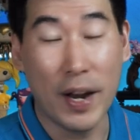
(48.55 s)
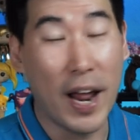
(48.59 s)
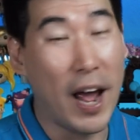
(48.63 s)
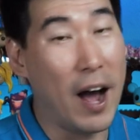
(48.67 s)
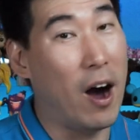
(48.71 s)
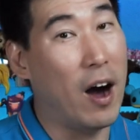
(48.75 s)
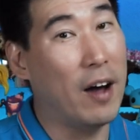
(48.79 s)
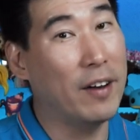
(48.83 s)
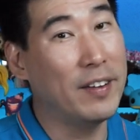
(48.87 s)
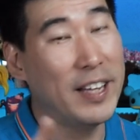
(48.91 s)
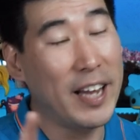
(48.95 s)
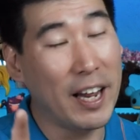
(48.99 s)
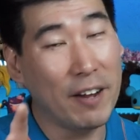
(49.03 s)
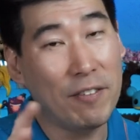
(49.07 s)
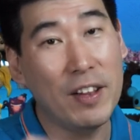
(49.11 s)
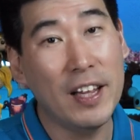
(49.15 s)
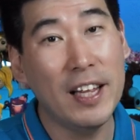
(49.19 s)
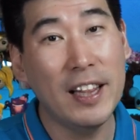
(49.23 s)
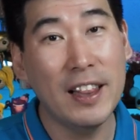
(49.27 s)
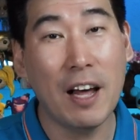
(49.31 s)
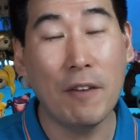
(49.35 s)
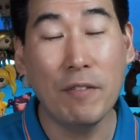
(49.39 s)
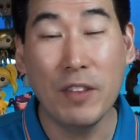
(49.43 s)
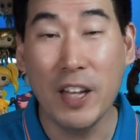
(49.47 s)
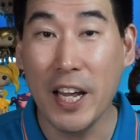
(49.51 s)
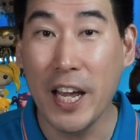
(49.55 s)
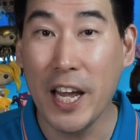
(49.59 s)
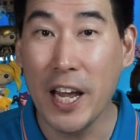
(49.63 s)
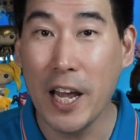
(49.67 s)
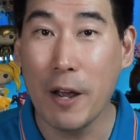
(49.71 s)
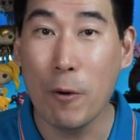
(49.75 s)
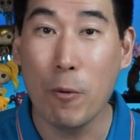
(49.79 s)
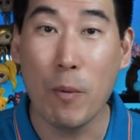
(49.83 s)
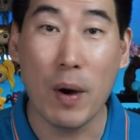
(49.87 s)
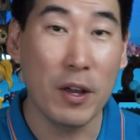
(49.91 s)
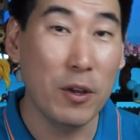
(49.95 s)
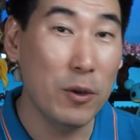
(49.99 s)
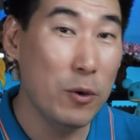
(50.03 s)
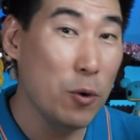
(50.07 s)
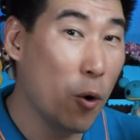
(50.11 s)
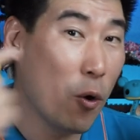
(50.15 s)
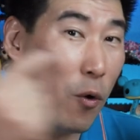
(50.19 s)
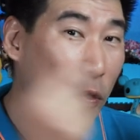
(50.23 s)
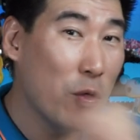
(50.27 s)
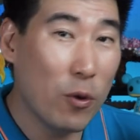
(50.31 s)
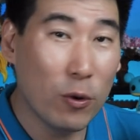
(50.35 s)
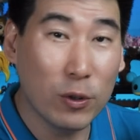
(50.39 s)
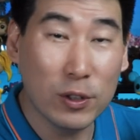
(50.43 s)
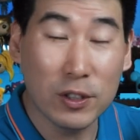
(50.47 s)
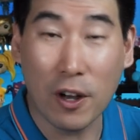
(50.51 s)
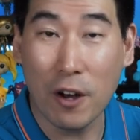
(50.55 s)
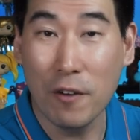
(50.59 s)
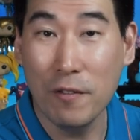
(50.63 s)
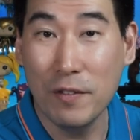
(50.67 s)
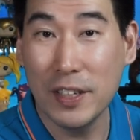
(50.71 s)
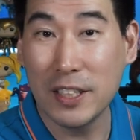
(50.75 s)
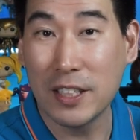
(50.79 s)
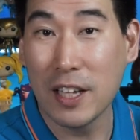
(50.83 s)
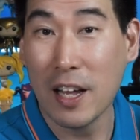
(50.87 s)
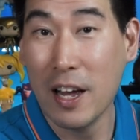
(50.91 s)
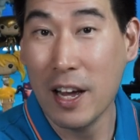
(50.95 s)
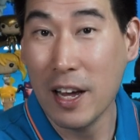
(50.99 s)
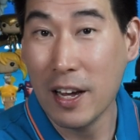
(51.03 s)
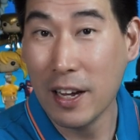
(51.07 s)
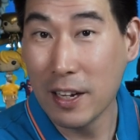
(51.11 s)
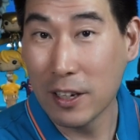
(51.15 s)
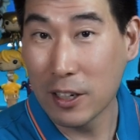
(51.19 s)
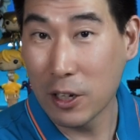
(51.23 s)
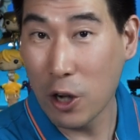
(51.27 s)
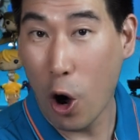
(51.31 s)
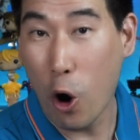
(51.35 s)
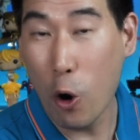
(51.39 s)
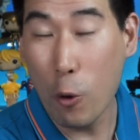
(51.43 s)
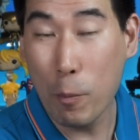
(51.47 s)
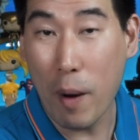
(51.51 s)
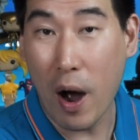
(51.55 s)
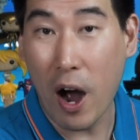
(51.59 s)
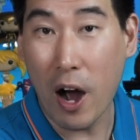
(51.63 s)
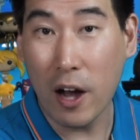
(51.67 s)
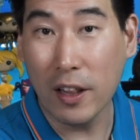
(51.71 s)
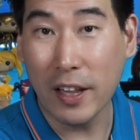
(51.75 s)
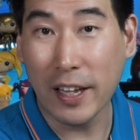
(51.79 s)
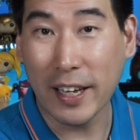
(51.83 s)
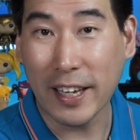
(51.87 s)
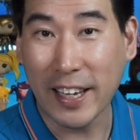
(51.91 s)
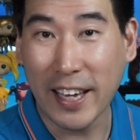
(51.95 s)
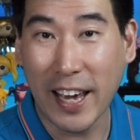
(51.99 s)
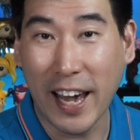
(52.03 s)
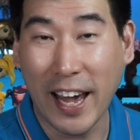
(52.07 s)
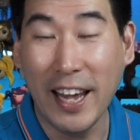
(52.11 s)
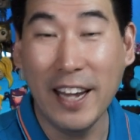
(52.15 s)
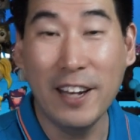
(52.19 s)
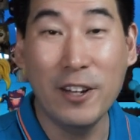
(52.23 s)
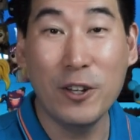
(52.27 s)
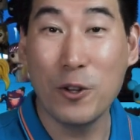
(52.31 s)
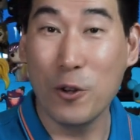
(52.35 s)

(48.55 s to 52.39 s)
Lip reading: Now, I'd definitely love to hear what your thoughts of this Copilot key.